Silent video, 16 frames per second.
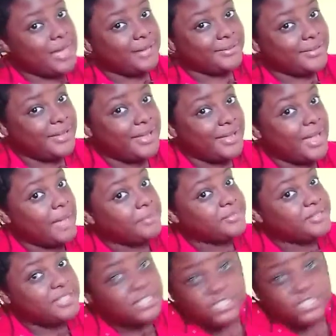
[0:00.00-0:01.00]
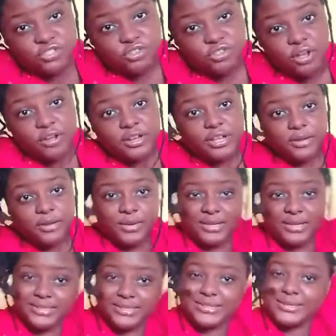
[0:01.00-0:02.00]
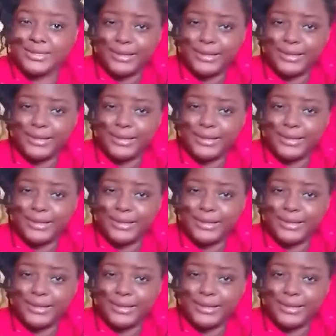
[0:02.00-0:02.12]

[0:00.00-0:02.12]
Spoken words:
and I'm still struggling with